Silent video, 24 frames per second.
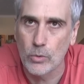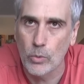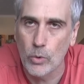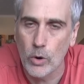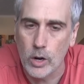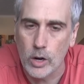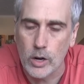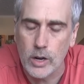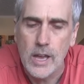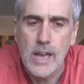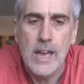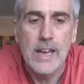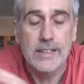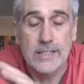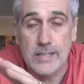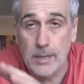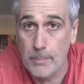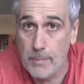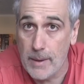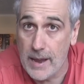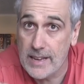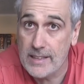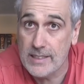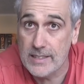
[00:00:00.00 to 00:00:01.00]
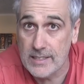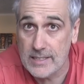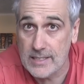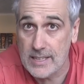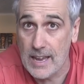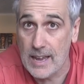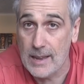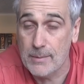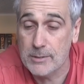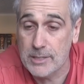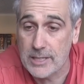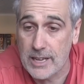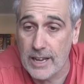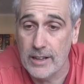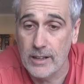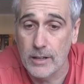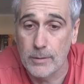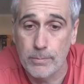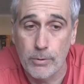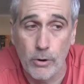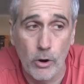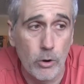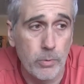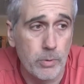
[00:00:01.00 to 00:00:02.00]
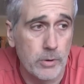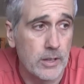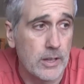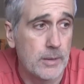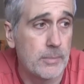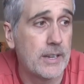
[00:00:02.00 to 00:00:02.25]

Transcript: work to make this game scale appropriately,